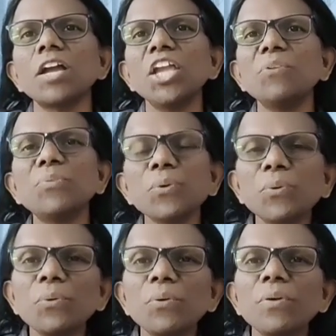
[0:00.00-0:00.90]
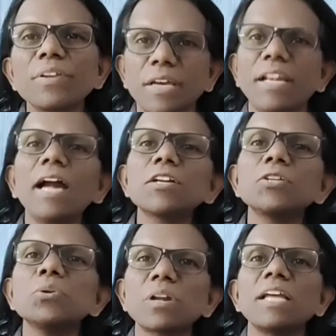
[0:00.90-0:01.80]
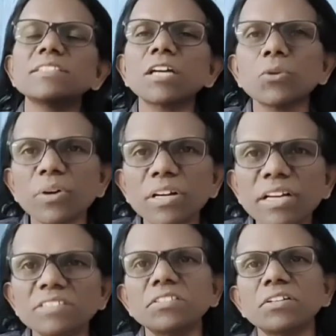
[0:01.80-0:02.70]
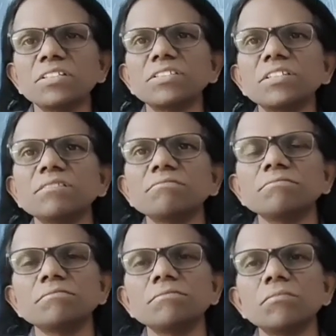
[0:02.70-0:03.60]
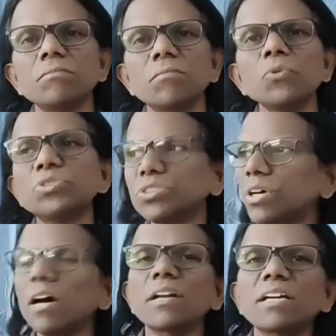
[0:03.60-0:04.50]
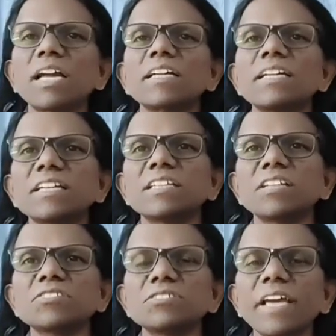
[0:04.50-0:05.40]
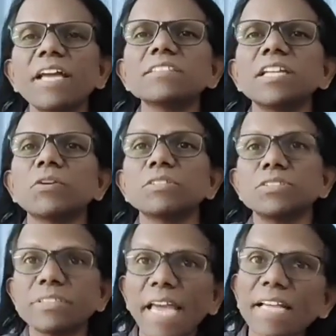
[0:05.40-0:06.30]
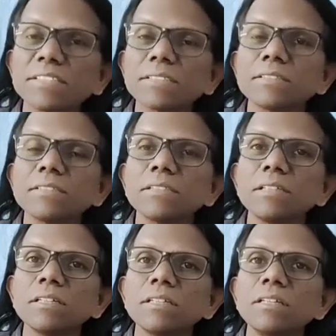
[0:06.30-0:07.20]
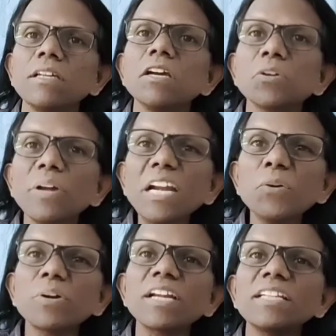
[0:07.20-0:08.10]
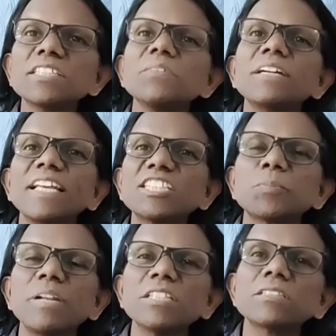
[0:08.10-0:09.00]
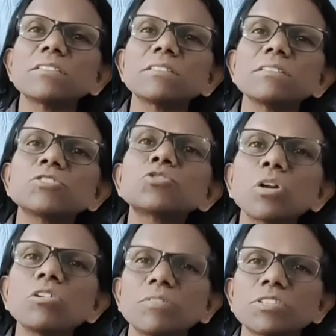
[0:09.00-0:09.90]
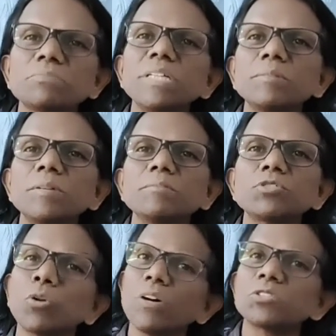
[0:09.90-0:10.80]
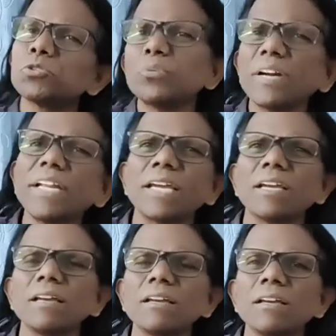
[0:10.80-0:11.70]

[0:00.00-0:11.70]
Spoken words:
If you cannot neutralize the chlorine concentration, which are collected at collection tanks or equalization tanks, chlorine neutralization will take place 12 hours minimum, 12 hours to 1 day.